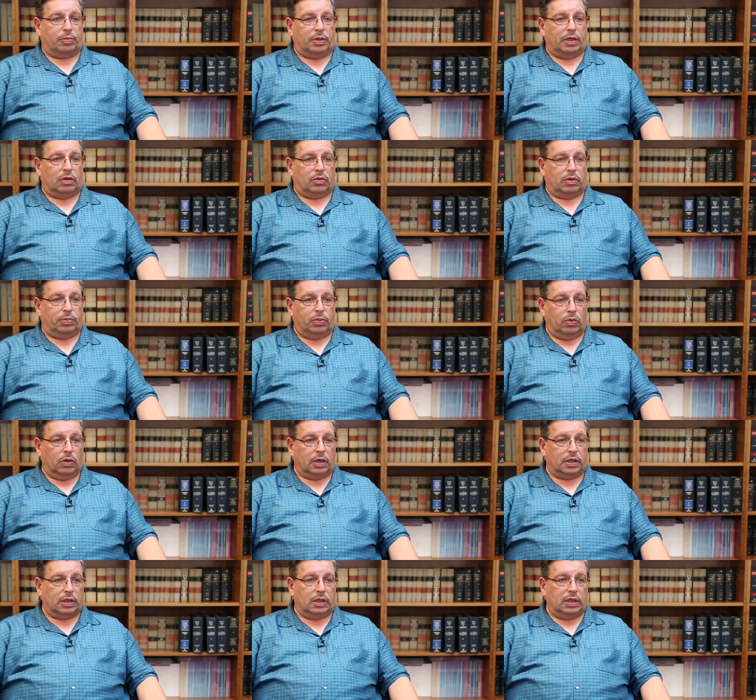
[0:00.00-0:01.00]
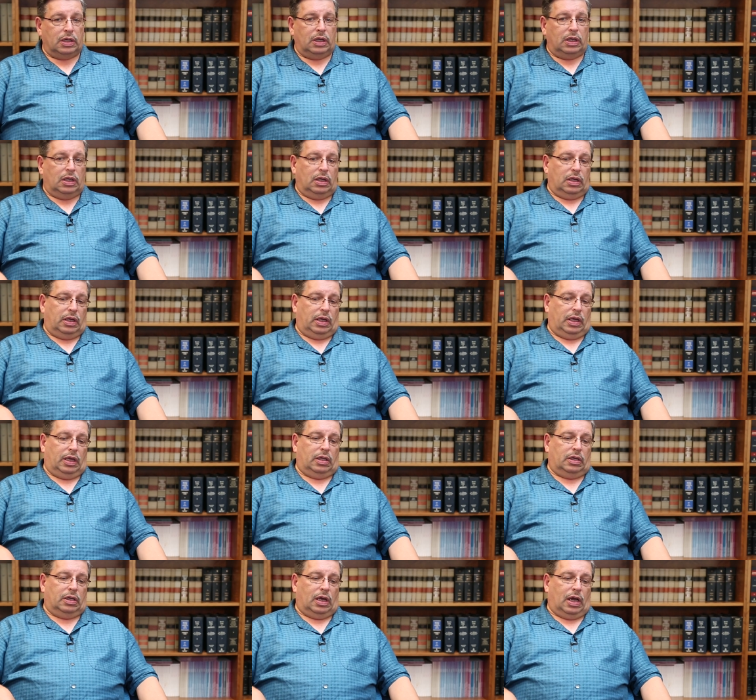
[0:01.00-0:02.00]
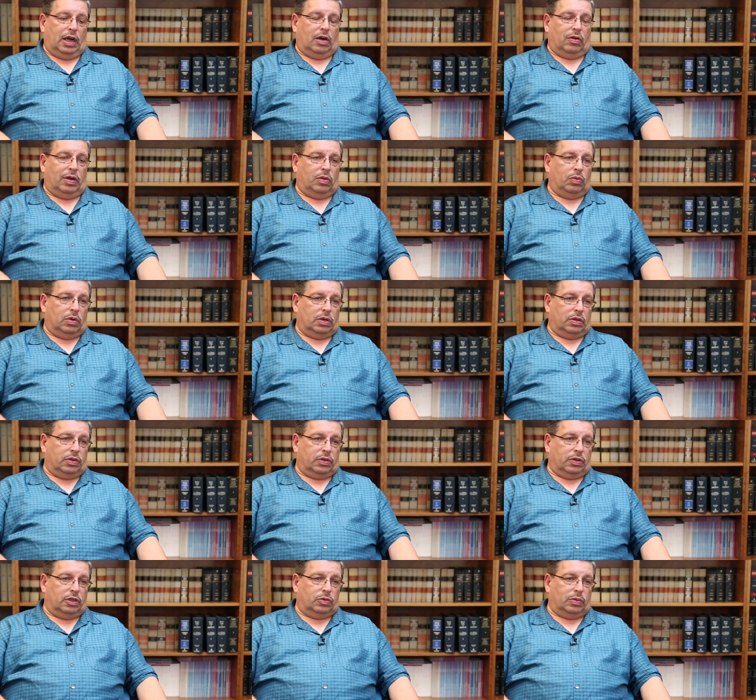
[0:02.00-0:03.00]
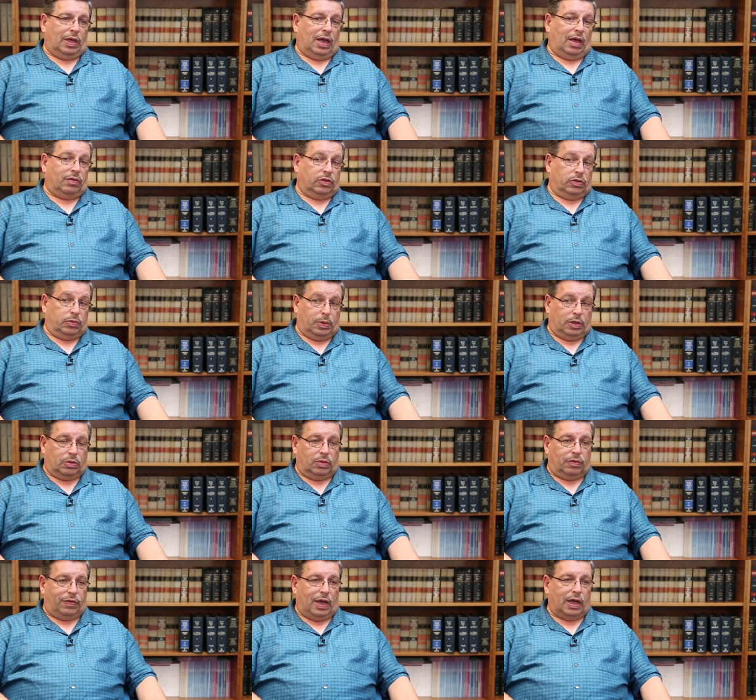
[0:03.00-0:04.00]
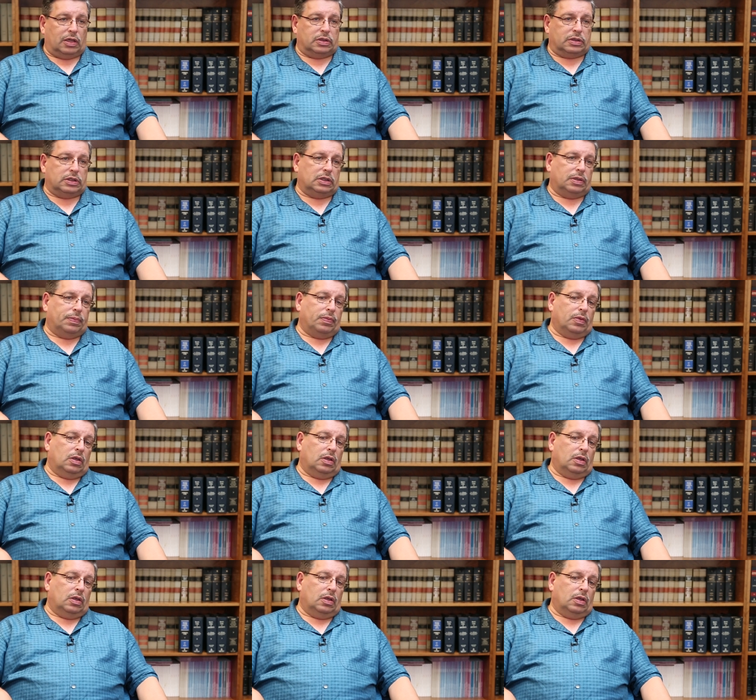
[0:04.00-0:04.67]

being reported. And in higher ed, one of the things we have is, especially with faculty,